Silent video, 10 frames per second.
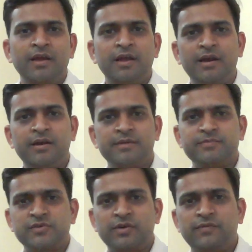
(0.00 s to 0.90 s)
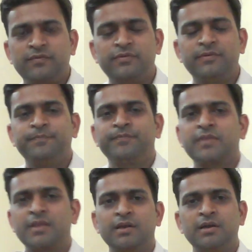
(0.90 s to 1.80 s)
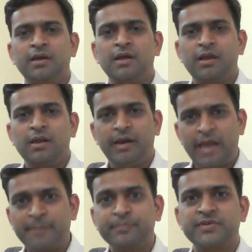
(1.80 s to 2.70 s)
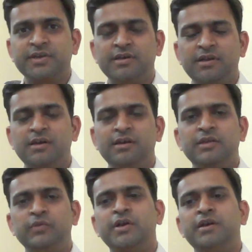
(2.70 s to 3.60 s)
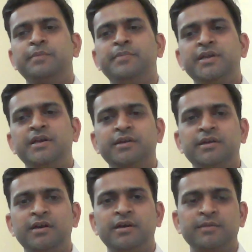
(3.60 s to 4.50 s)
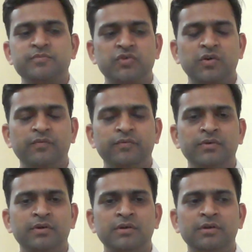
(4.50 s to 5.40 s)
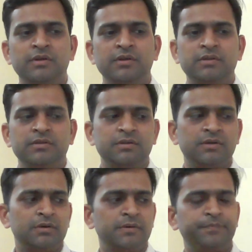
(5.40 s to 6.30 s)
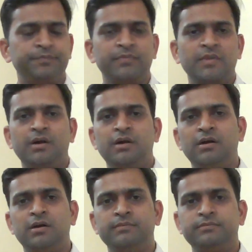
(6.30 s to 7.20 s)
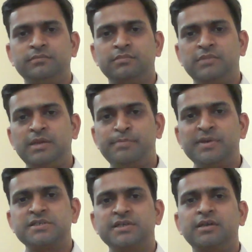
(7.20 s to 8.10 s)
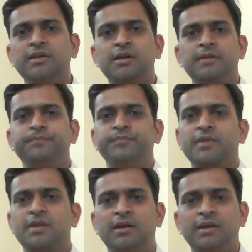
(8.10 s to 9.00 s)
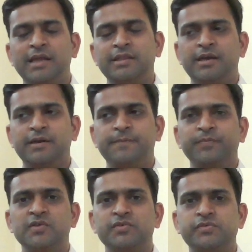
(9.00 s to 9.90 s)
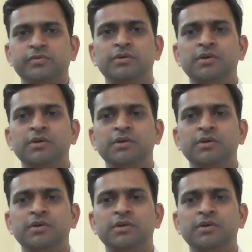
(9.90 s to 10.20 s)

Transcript: in terms of ramp signal. You can represent it in terms of the uh, impulse signal, like that. So